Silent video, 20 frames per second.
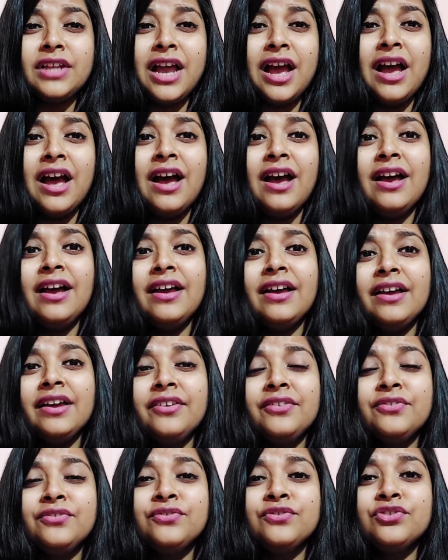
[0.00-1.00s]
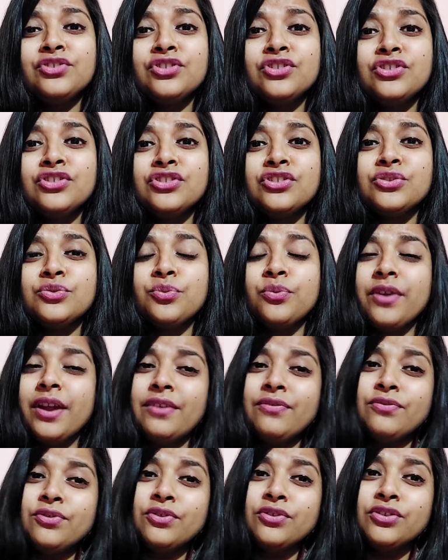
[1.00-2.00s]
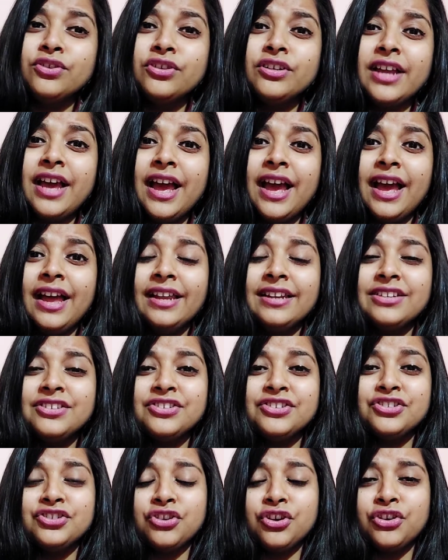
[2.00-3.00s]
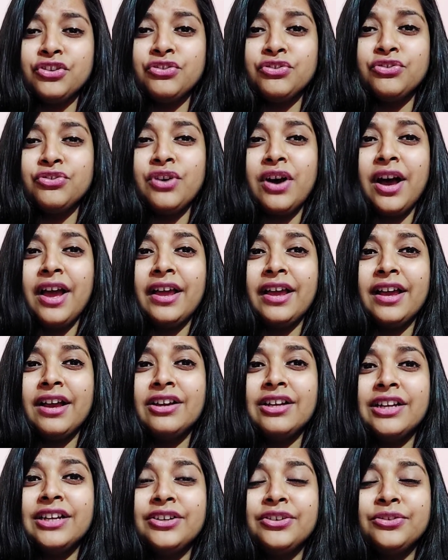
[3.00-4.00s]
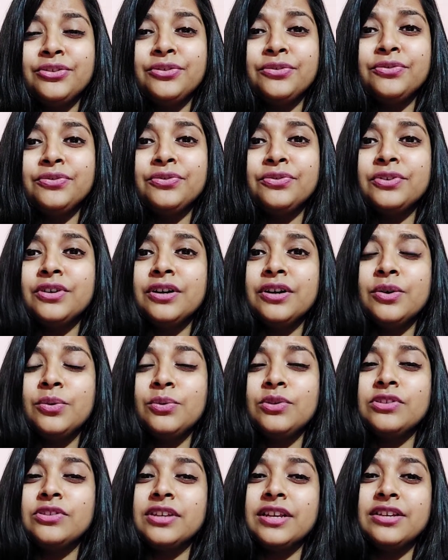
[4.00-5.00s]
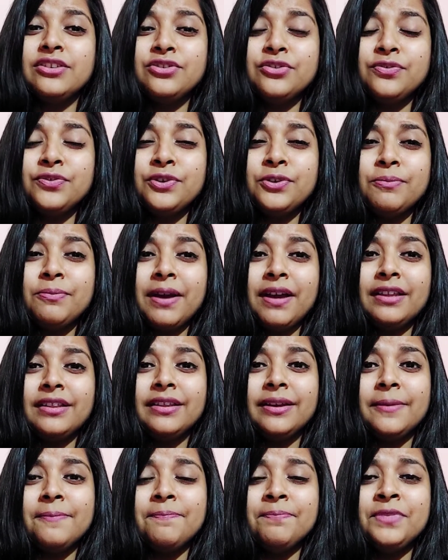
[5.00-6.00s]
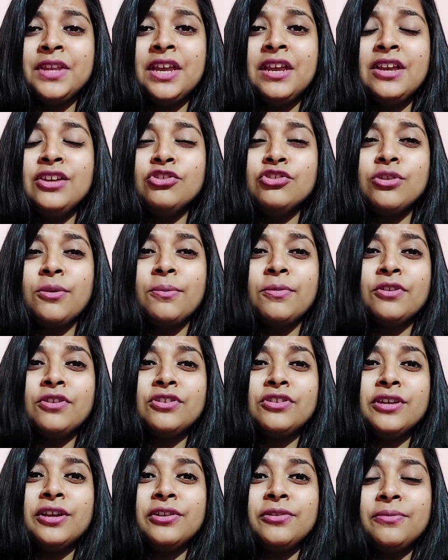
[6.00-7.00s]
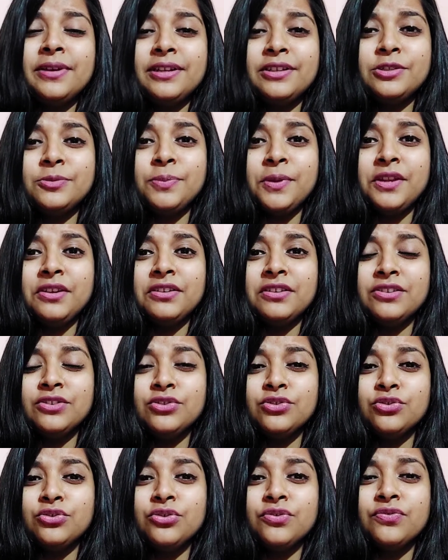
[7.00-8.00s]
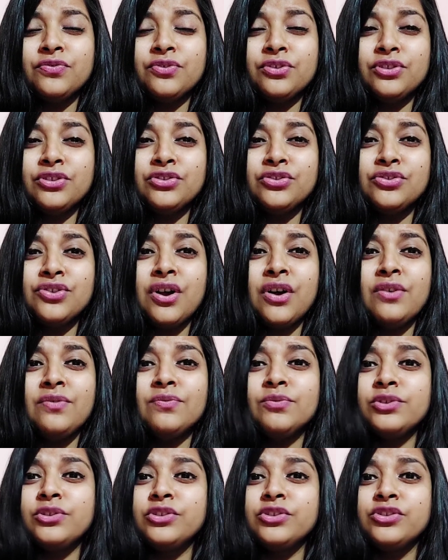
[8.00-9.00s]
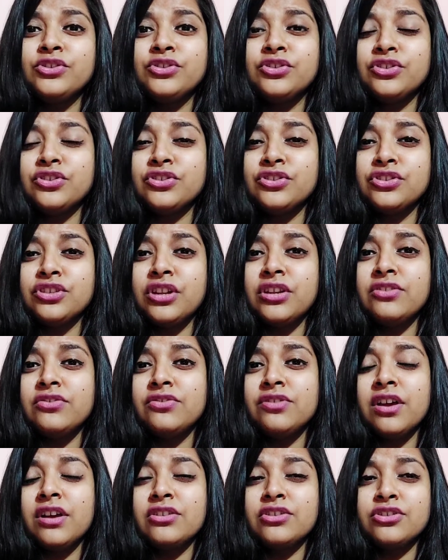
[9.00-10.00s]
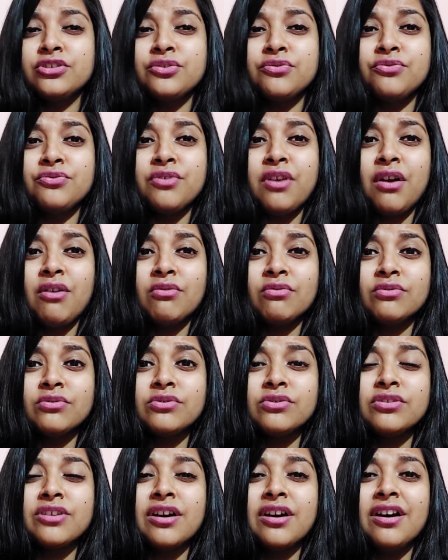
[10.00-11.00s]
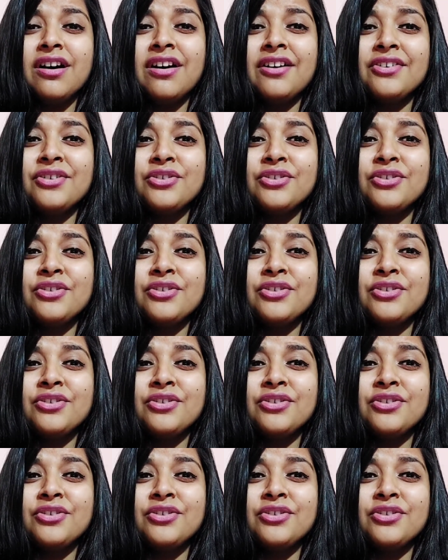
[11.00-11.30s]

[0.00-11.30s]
I was referred and, I kind of was interviewed by them. So I'm going to tell you my experience. So the first round was just an introduction round, since I